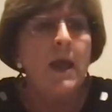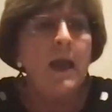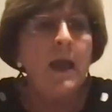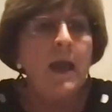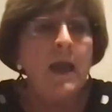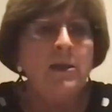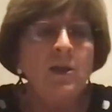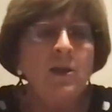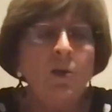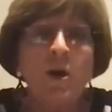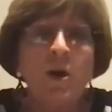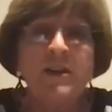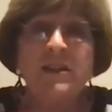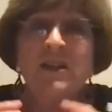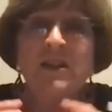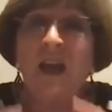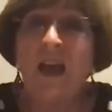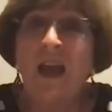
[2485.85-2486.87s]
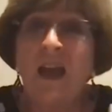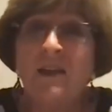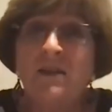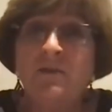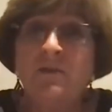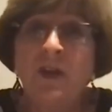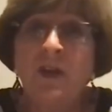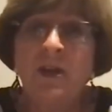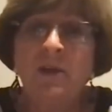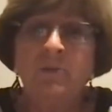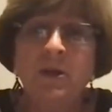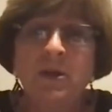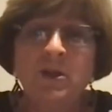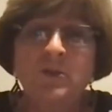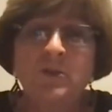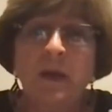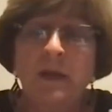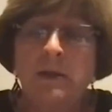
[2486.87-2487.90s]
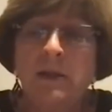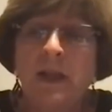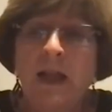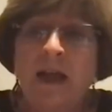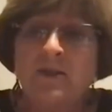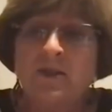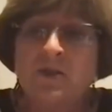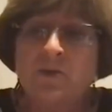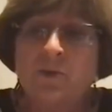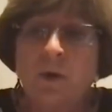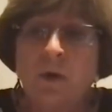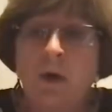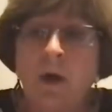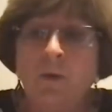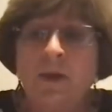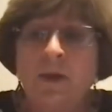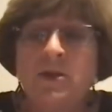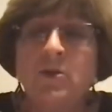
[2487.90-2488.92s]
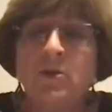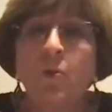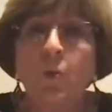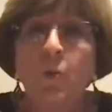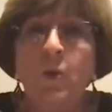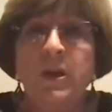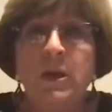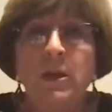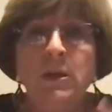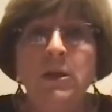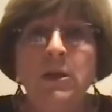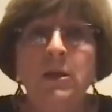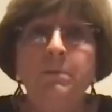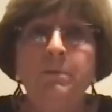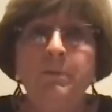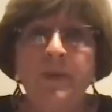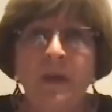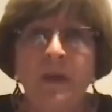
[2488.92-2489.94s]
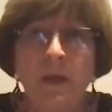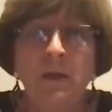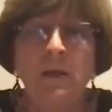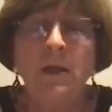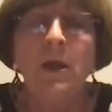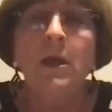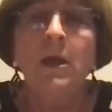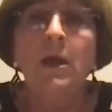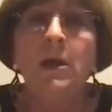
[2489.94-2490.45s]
And I wanted to activate it because my classes were always really big.